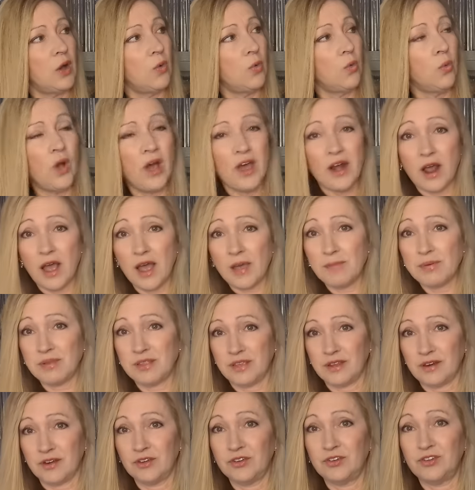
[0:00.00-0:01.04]
What I
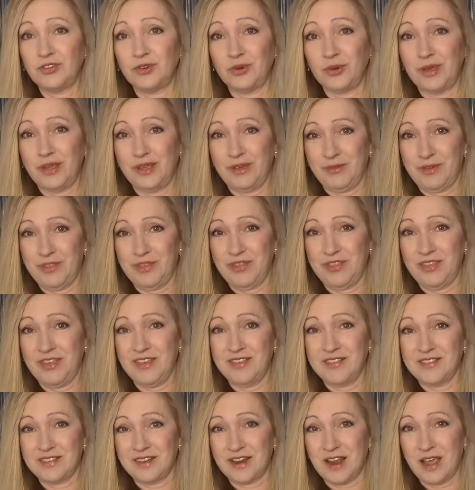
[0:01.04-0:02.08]
plan on doing with
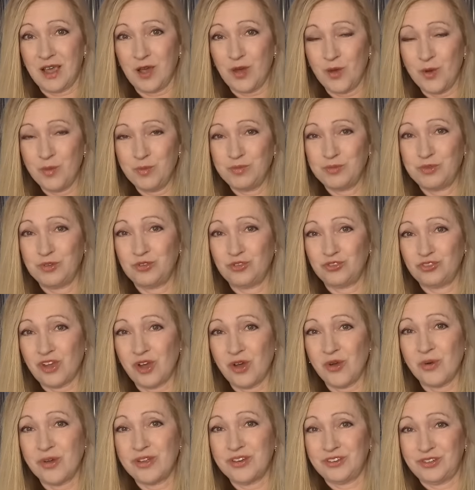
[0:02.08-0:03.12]
this, and I hope to
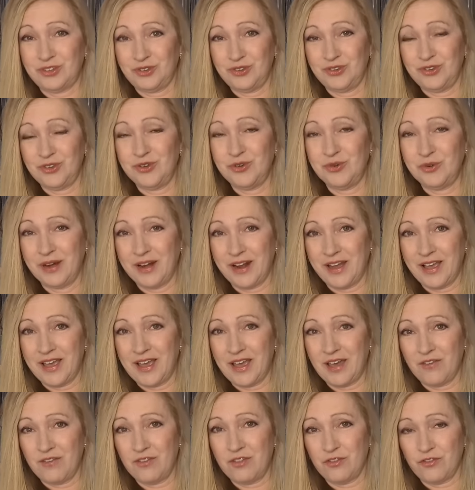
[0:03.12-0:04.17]
show it to you when I
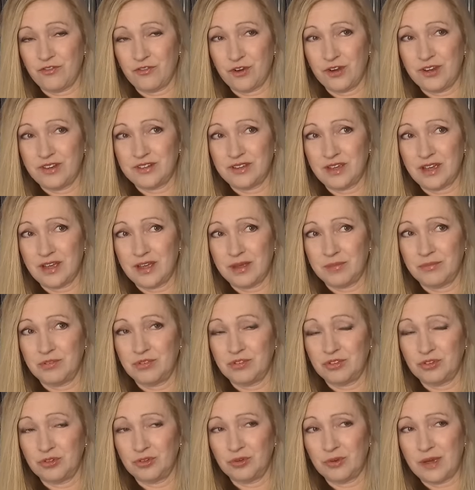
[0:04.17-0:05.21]
have the free time
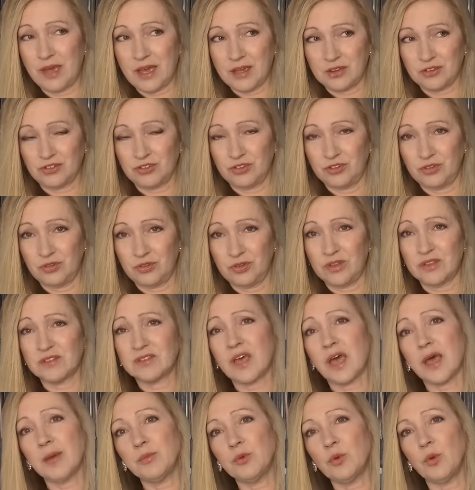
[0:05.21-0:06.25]
to actually do this,
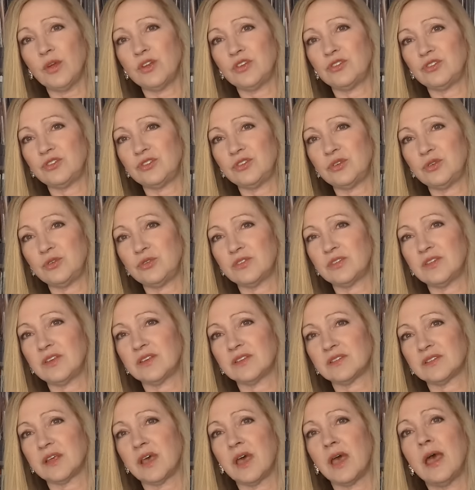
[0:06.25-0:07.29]
I'm going to use
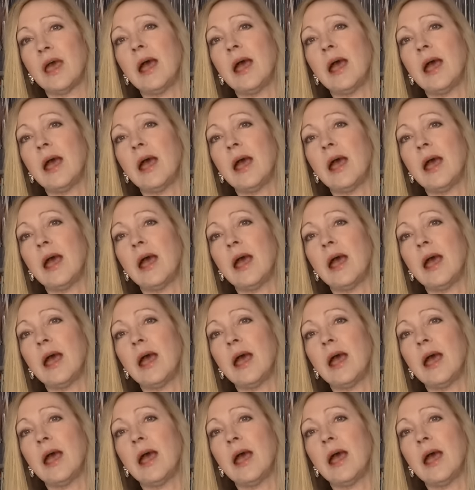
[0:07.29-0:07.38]
this.